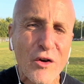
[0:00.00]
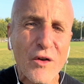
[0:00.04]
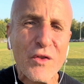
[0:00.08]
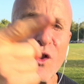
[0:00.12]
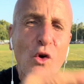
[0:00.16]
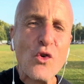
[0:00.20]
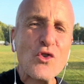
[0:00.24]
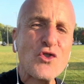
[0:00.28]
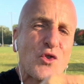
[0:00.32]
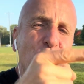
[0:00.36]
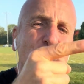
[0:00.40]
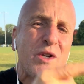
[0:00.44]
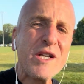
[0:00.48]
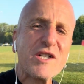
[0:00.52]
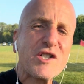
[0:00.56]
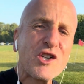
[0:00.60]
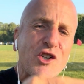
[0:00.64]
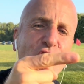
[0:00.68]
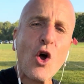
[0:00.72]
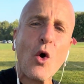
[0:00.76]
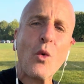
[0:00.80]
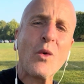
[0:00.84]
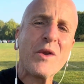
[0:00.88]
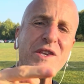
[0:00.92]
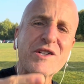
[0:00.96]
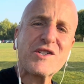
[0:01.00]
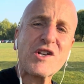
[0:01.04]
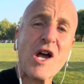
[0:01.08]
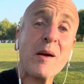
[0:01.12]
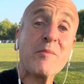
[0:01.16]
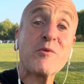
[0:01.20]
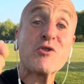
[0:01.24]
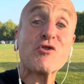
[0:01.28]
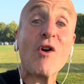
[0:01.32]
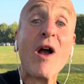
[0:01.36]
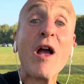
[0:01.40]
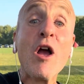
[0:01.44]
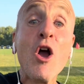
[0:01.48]
And those who need to know when the time
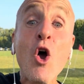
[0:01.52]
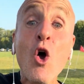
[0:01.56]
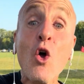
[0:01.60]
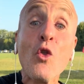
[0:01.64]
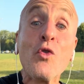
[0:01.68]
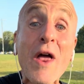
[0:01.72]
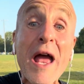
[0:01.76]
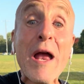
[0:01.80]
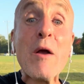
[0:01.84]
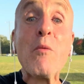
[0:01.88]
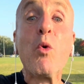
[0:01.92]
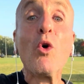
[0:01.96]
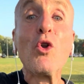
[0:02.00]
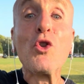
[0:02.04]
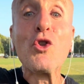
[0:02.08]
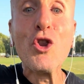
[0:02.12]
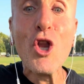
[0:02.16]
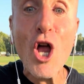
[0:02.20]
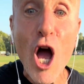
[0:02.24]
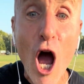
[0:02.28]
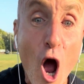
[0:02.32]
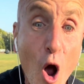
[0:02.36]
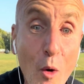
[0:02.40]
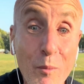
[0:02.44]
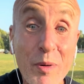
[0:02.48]
is right, they will know,